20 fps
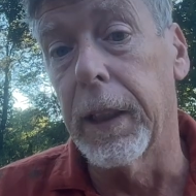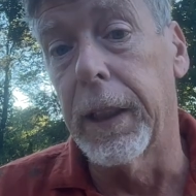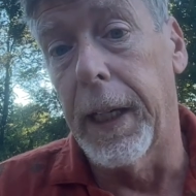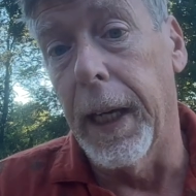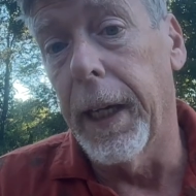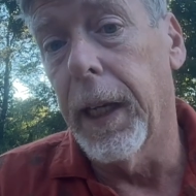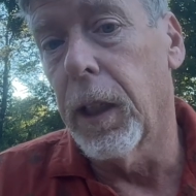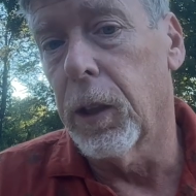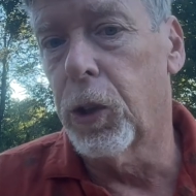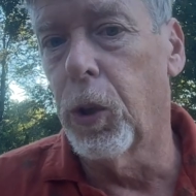
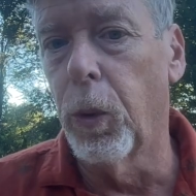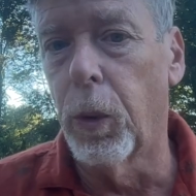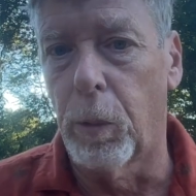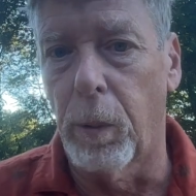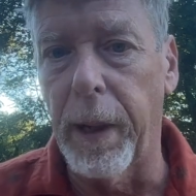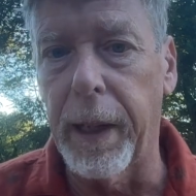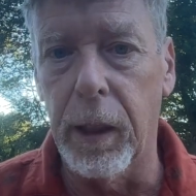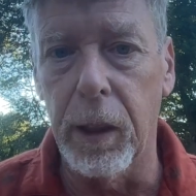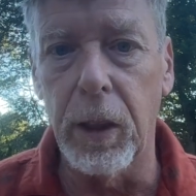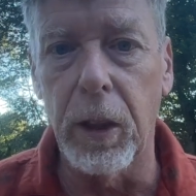get to a
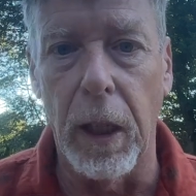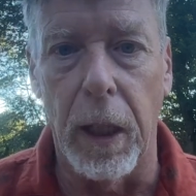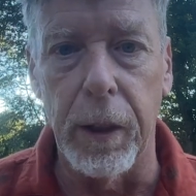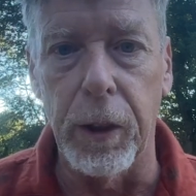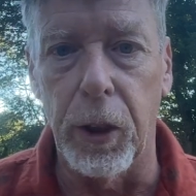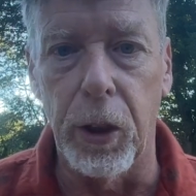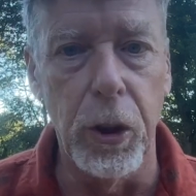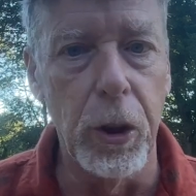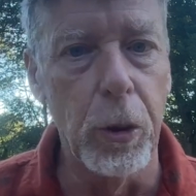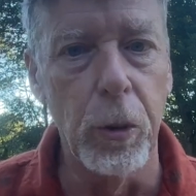
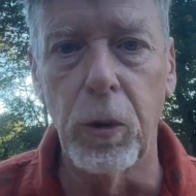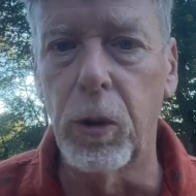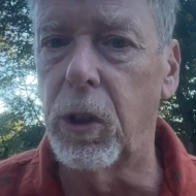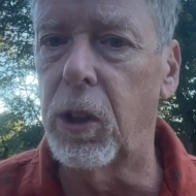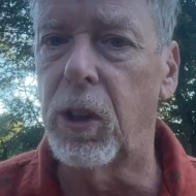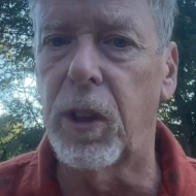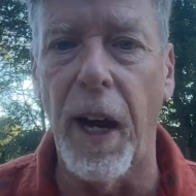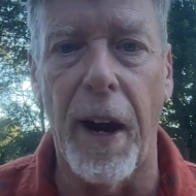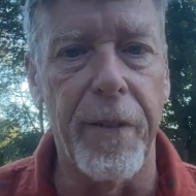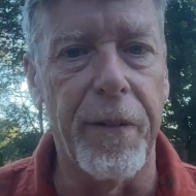Renaissance, you
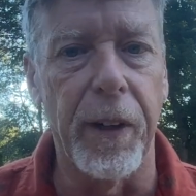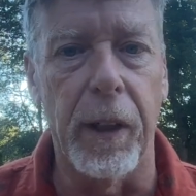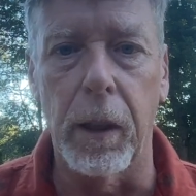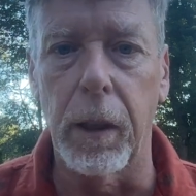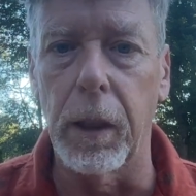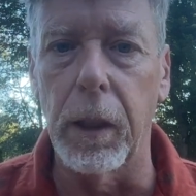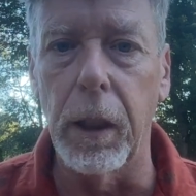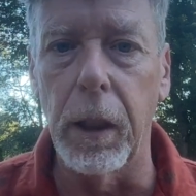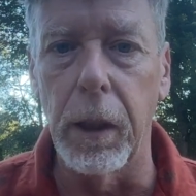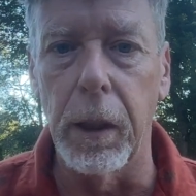
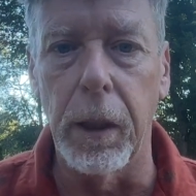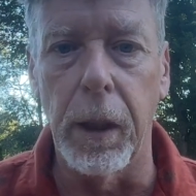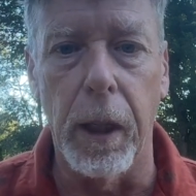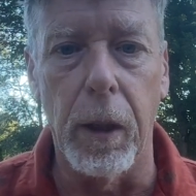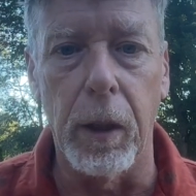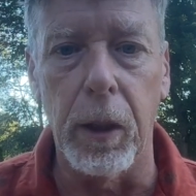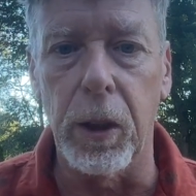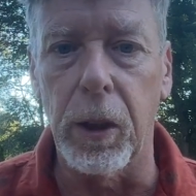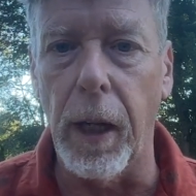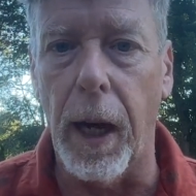definitely needed
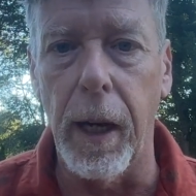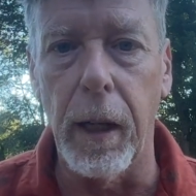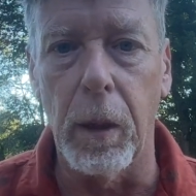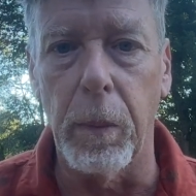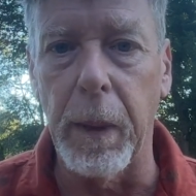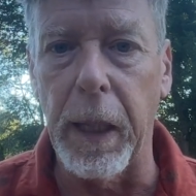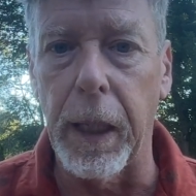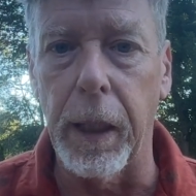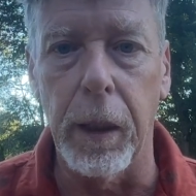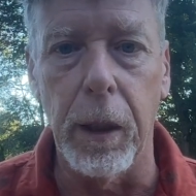Aristotle,
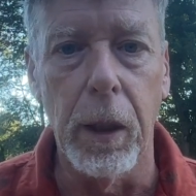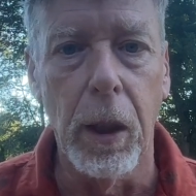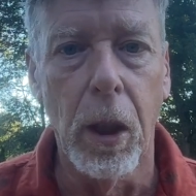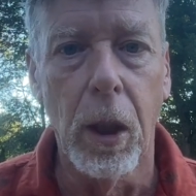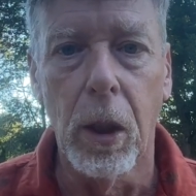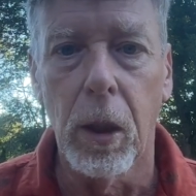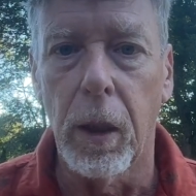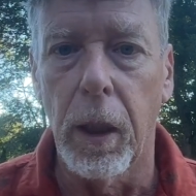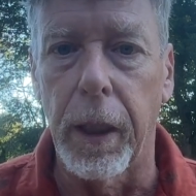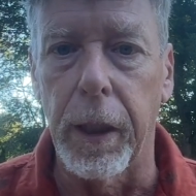man.
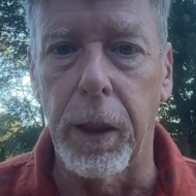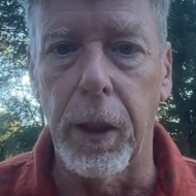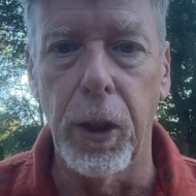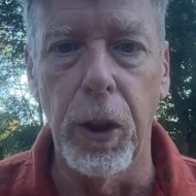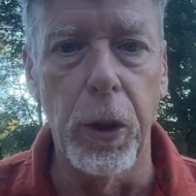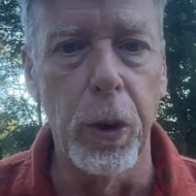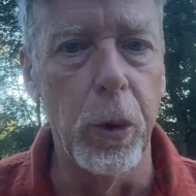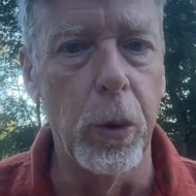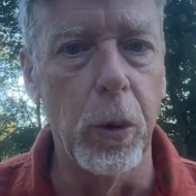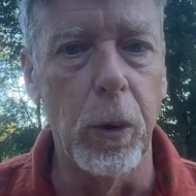Like,
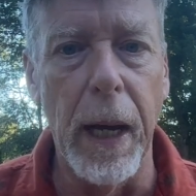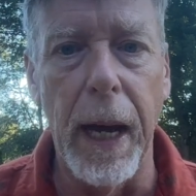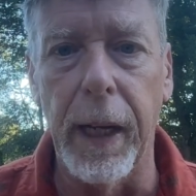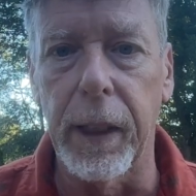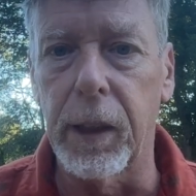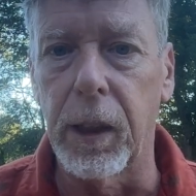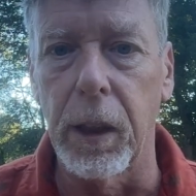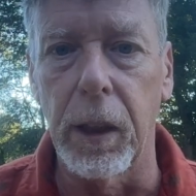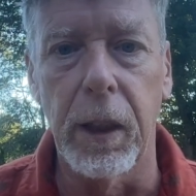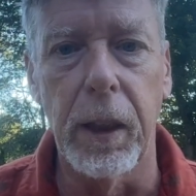you
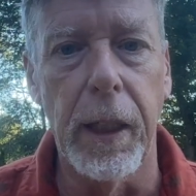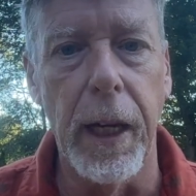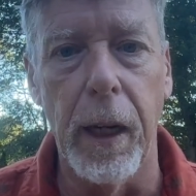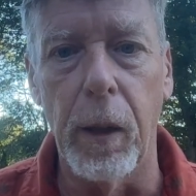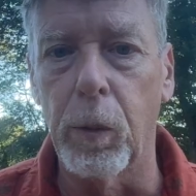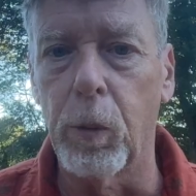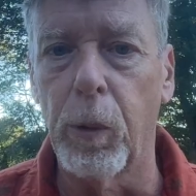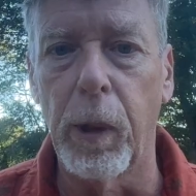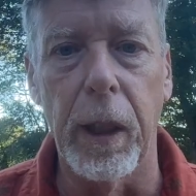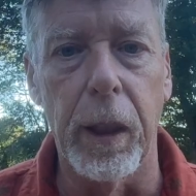had to
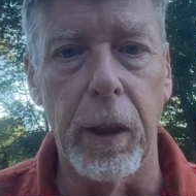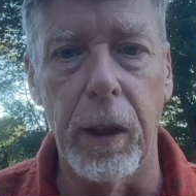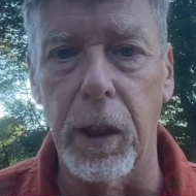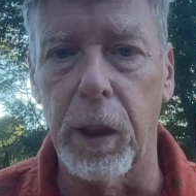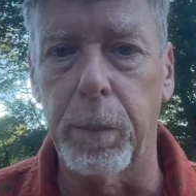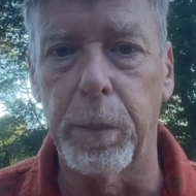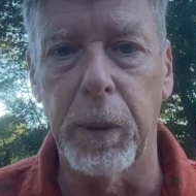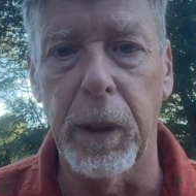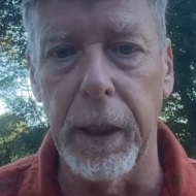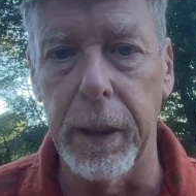get rid of
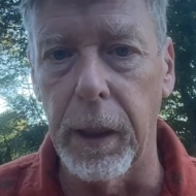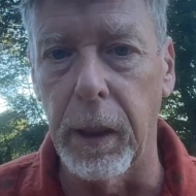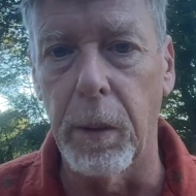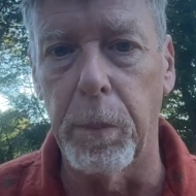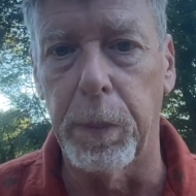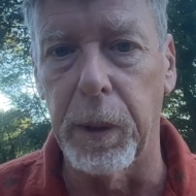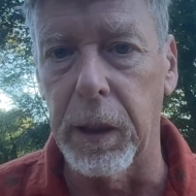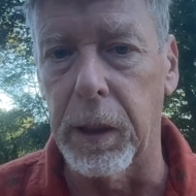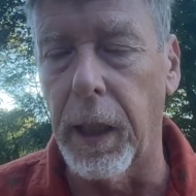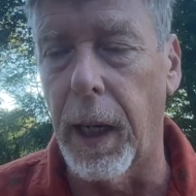this
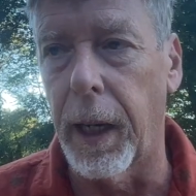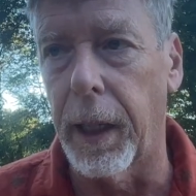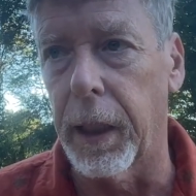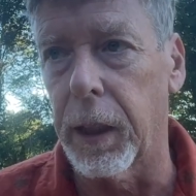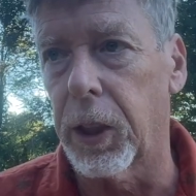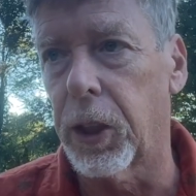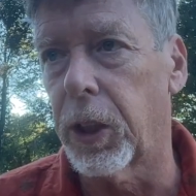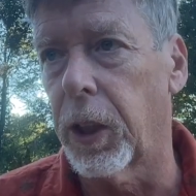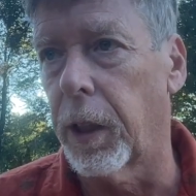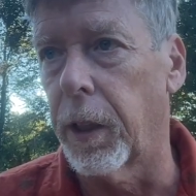
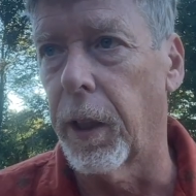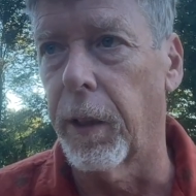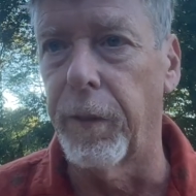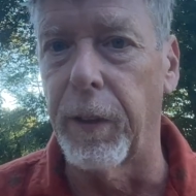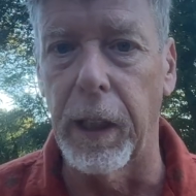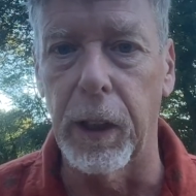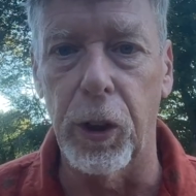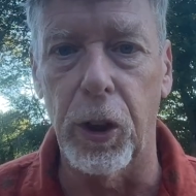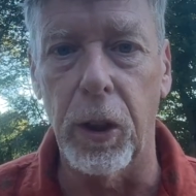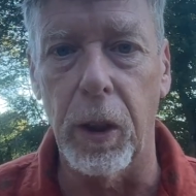Platonic shit
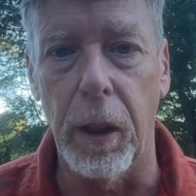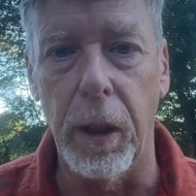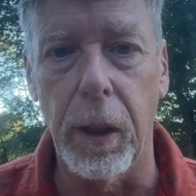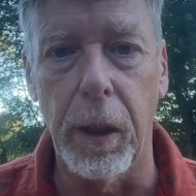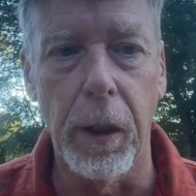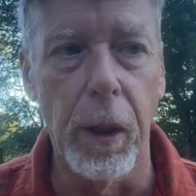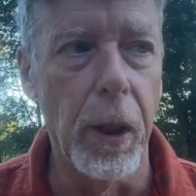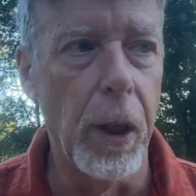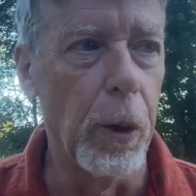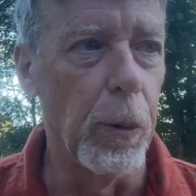eventually,
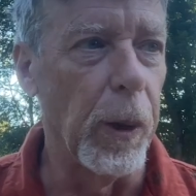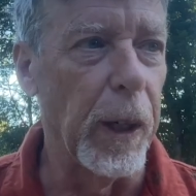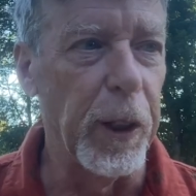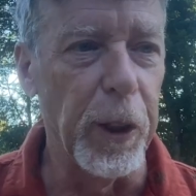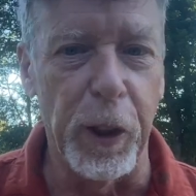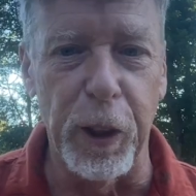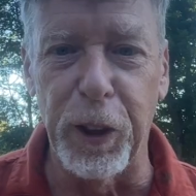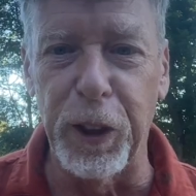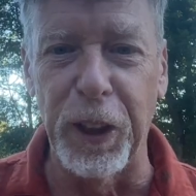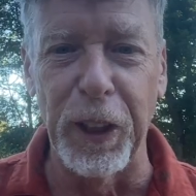right?
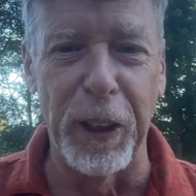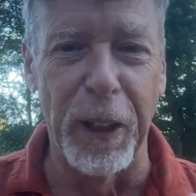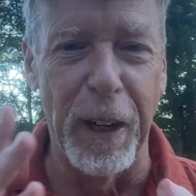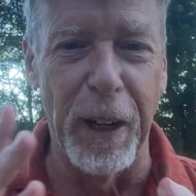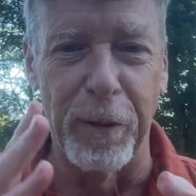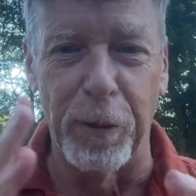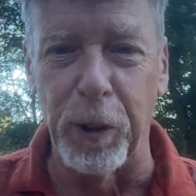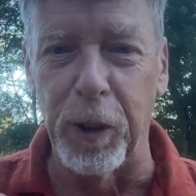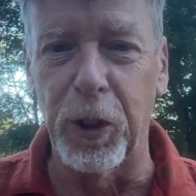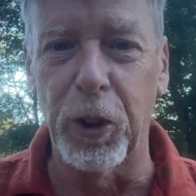You could see
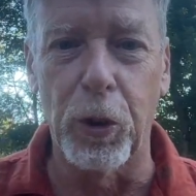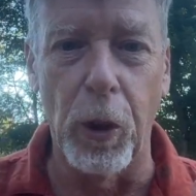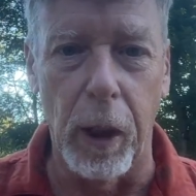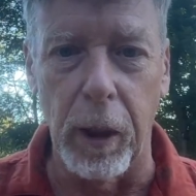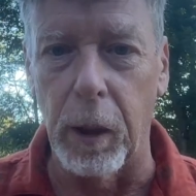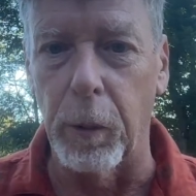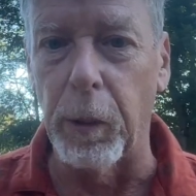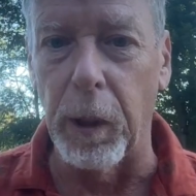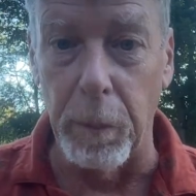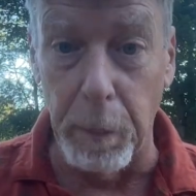everyone
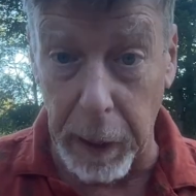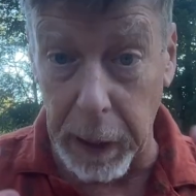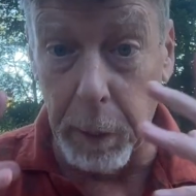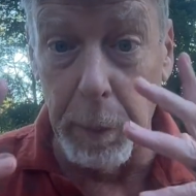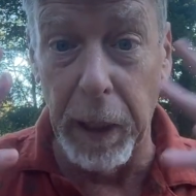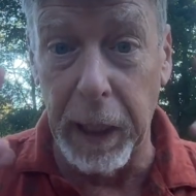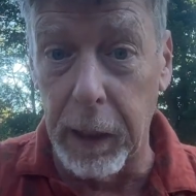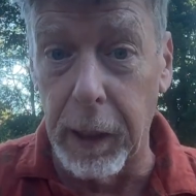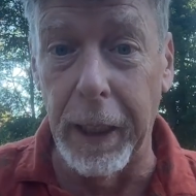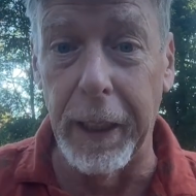struggling with it.
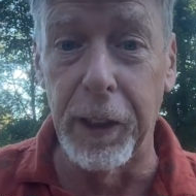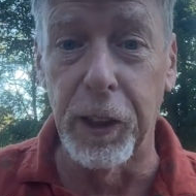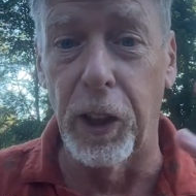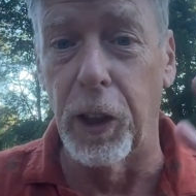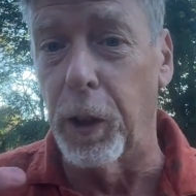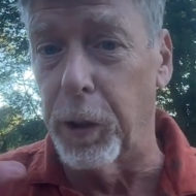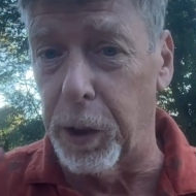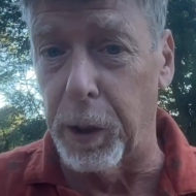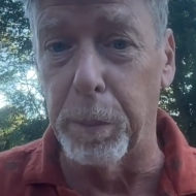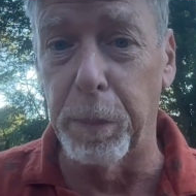
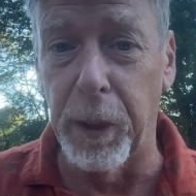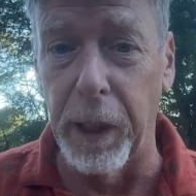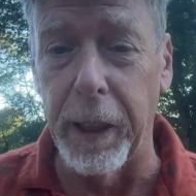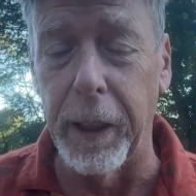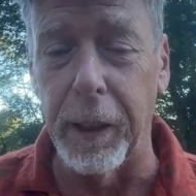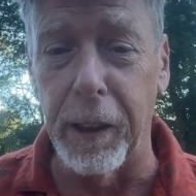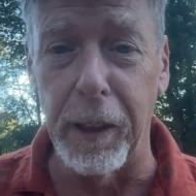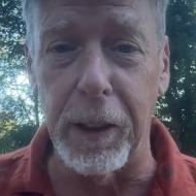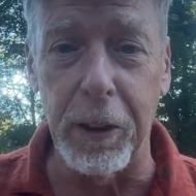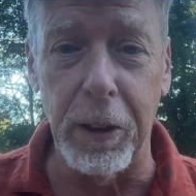Michelangelo is a
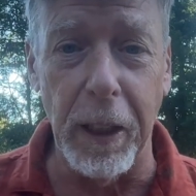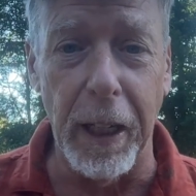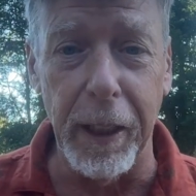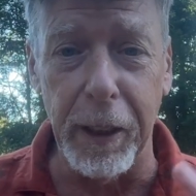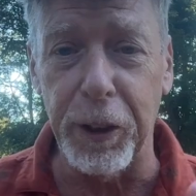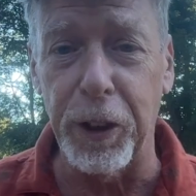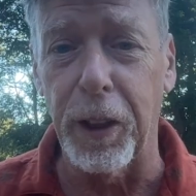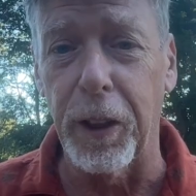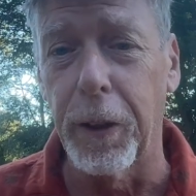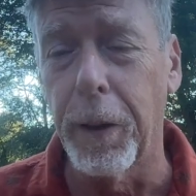Platonist,
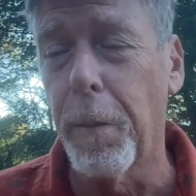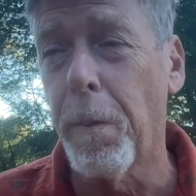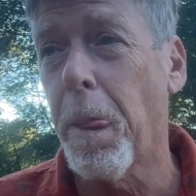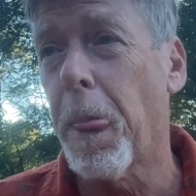actually.